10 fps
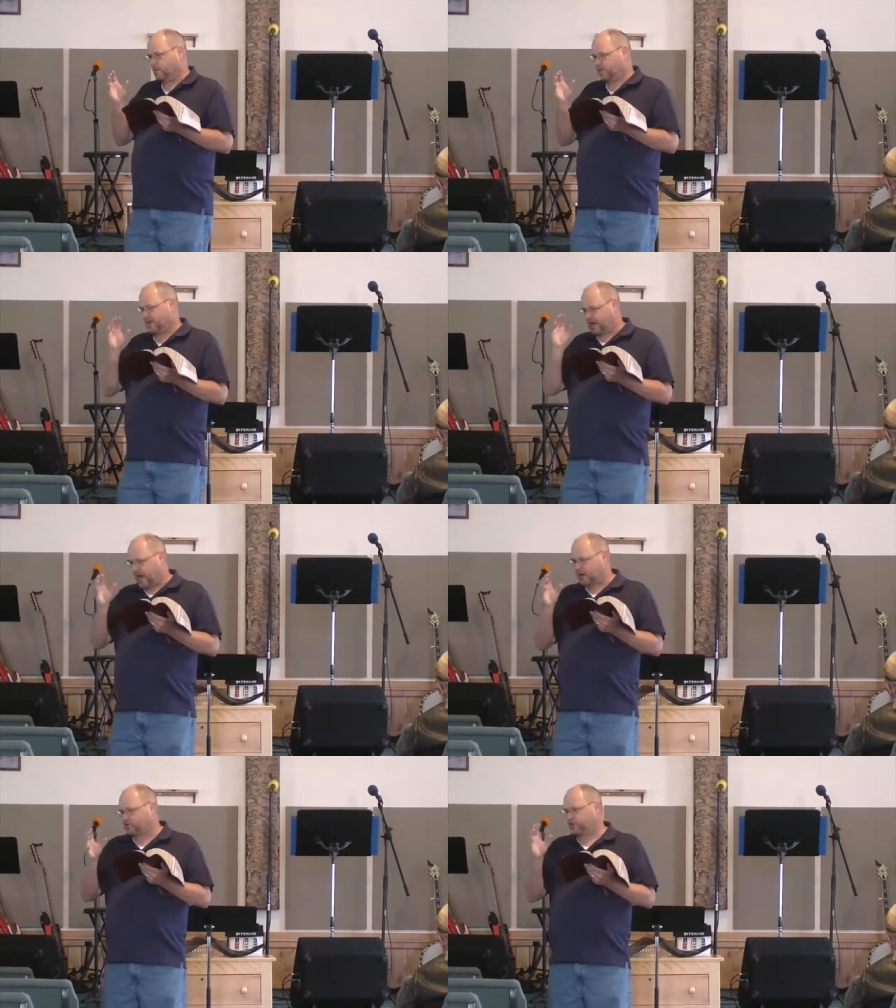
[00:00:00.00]
that
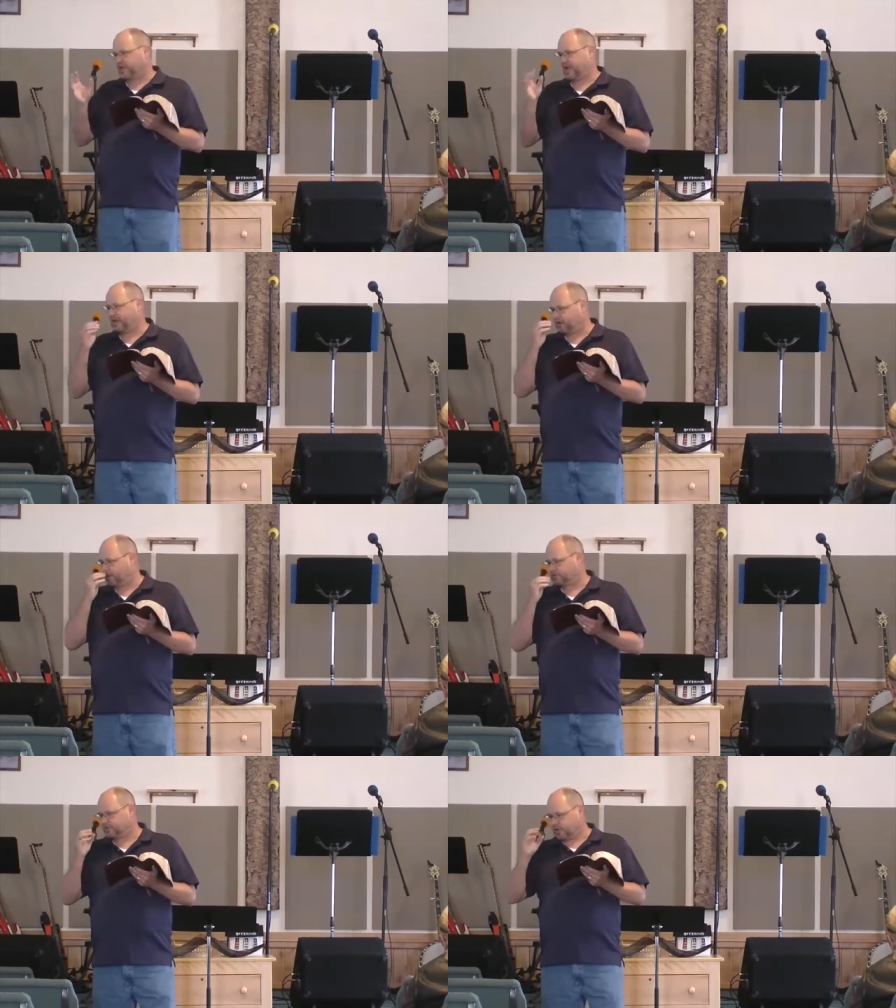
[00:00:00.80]
God created
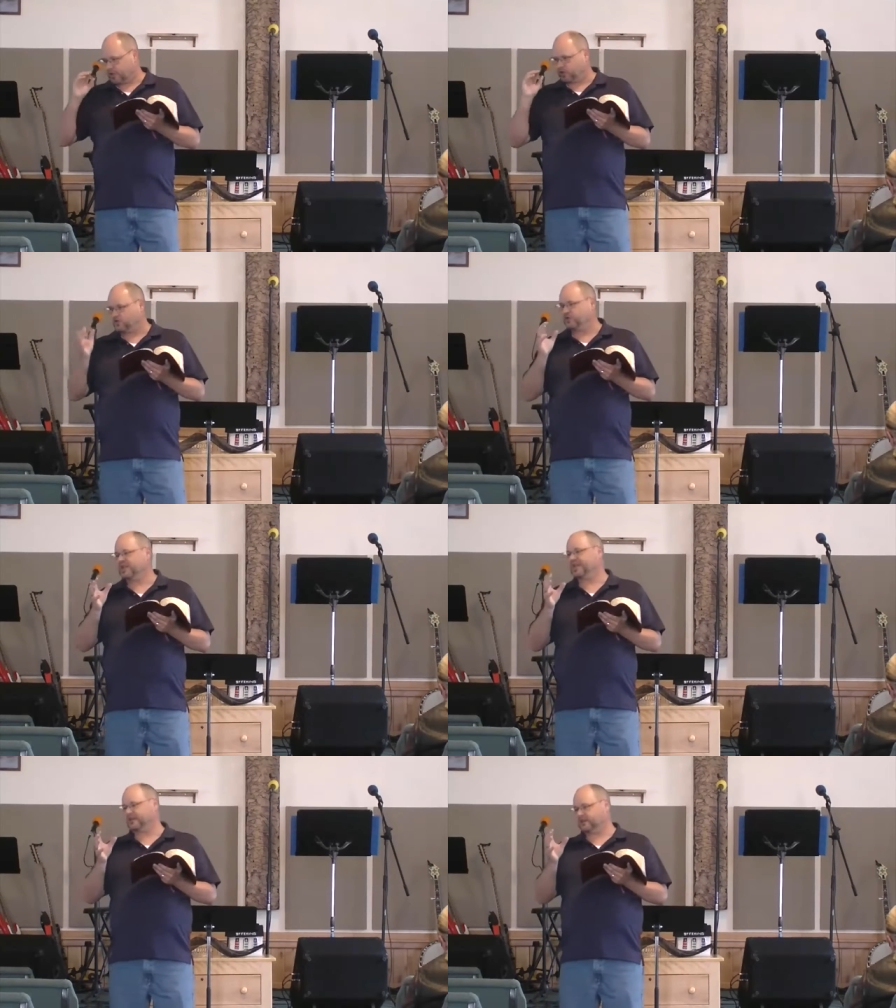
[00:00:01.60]
us
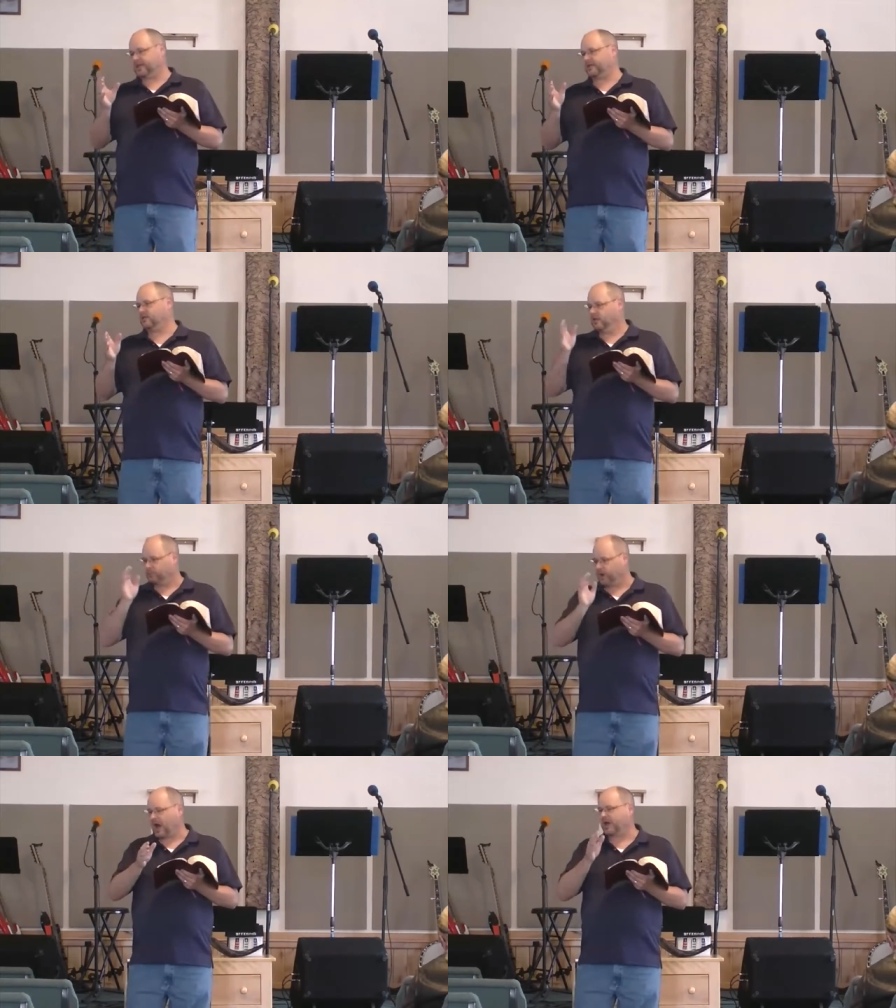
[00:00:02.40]
uniquely,
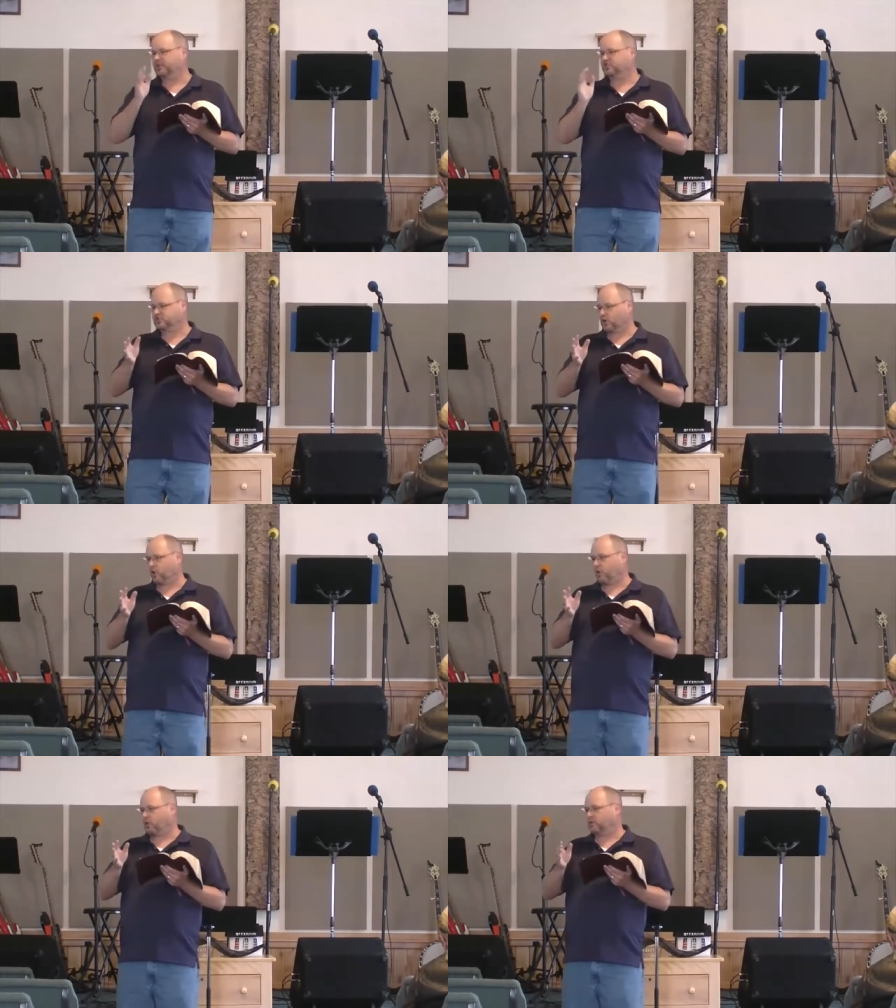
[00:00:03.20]
body,
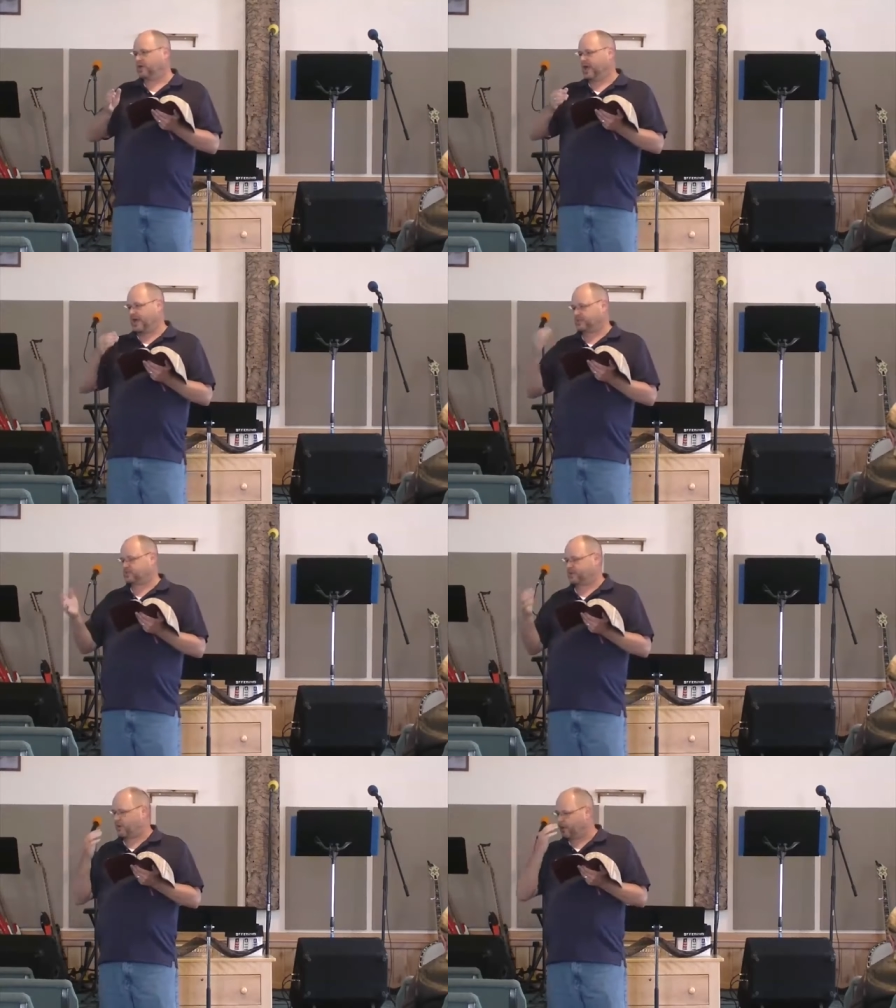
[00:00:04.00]
soul, and
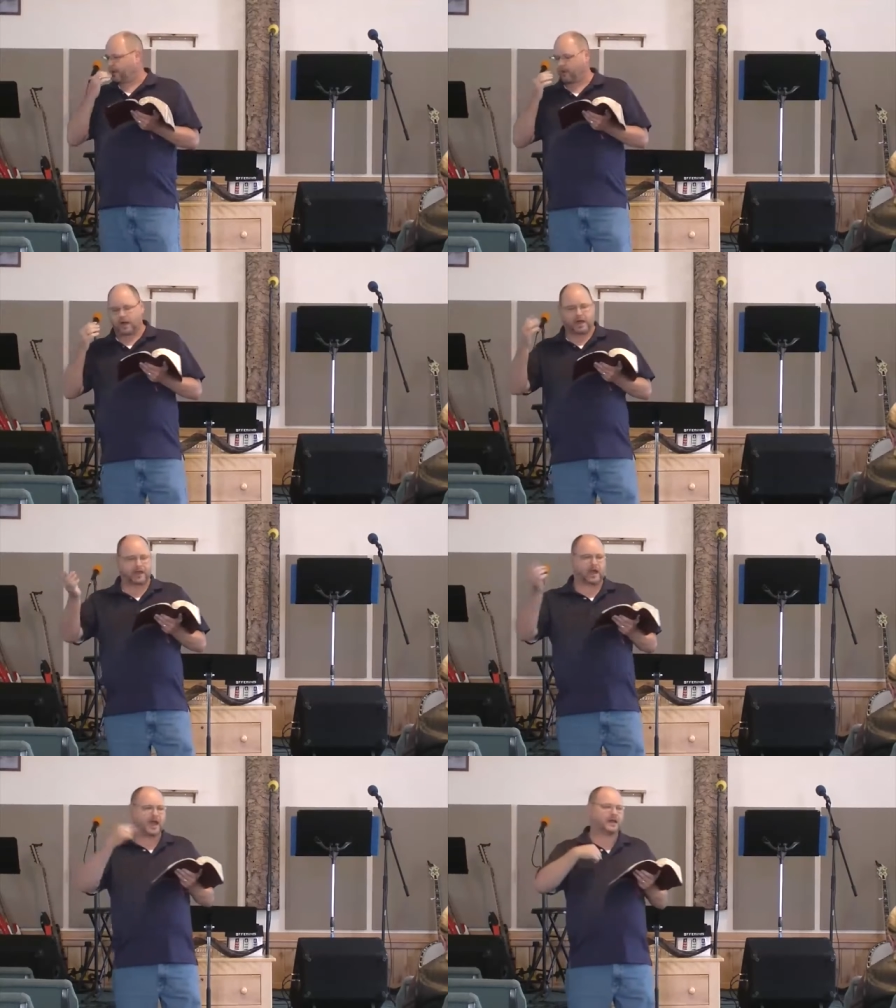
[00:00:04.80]
spirit. Now, I, I
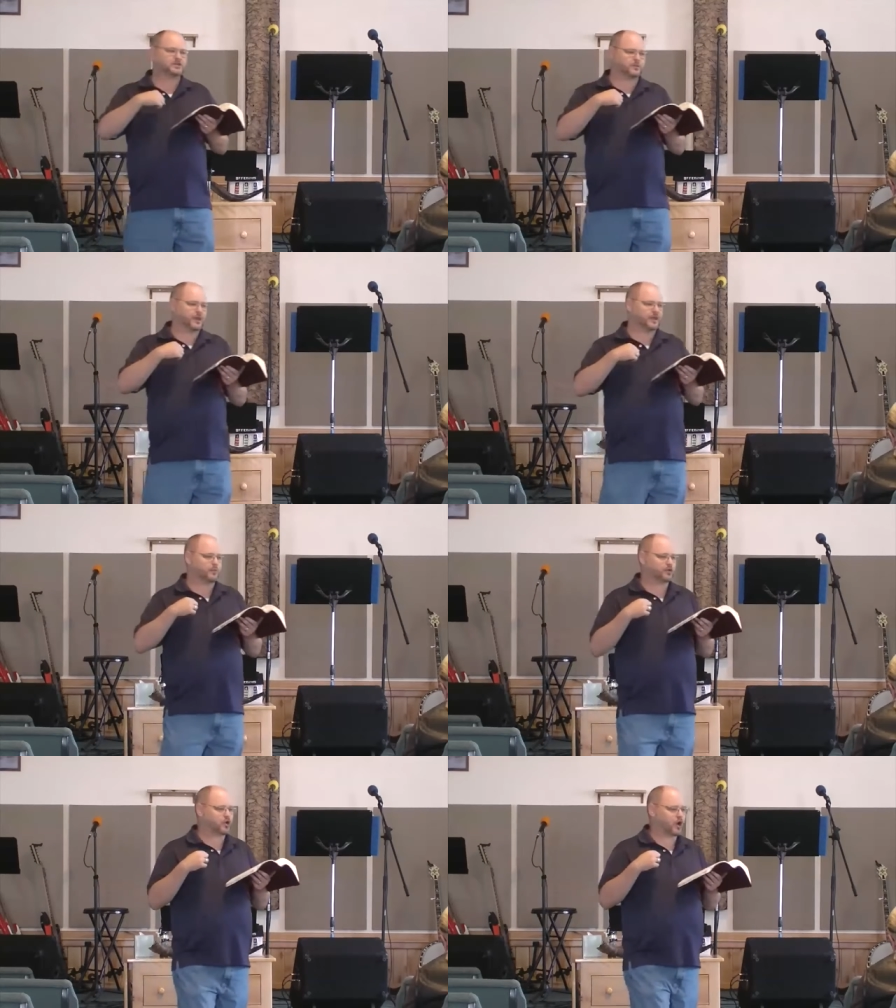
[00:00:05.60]
had somebody
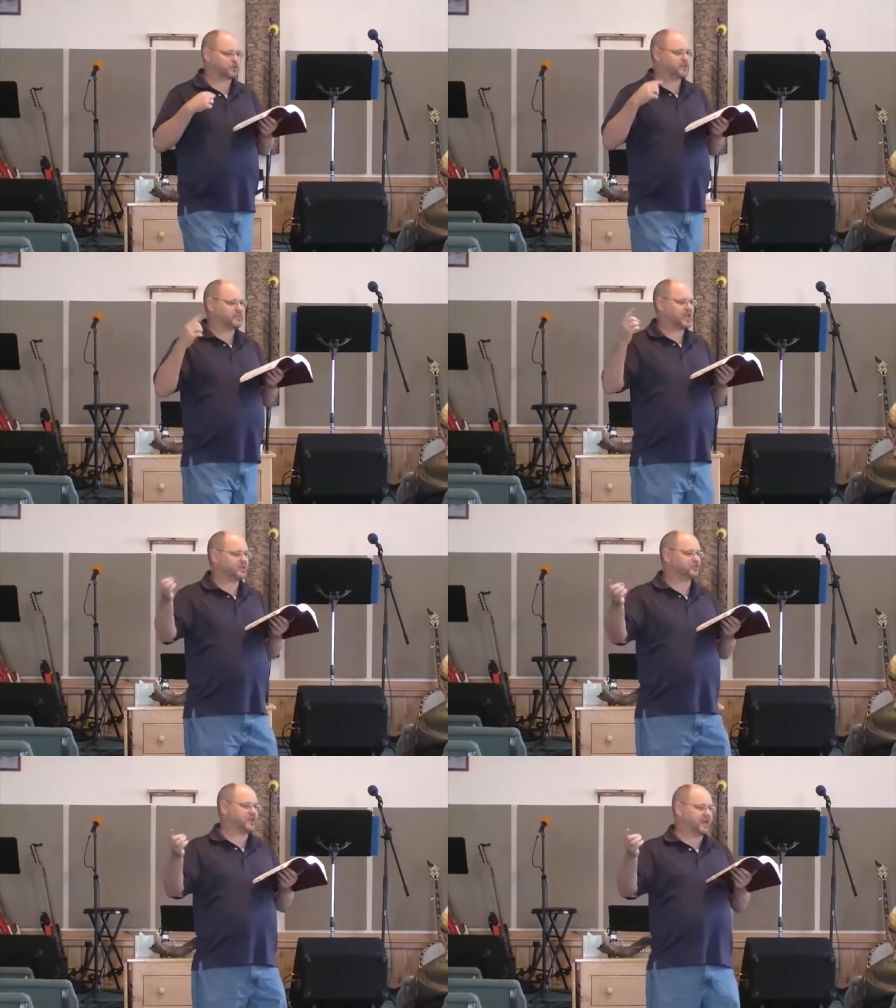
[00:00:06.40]
come and talk to me.
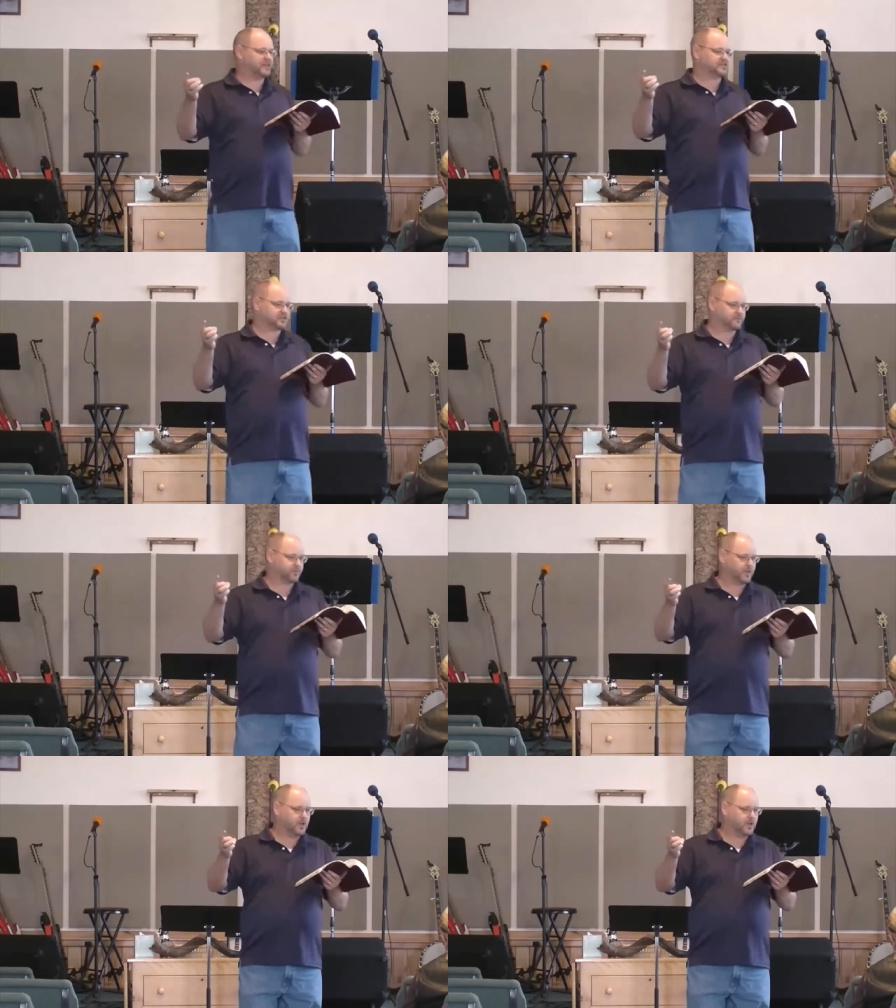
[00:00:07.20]
Thank you, Dennis.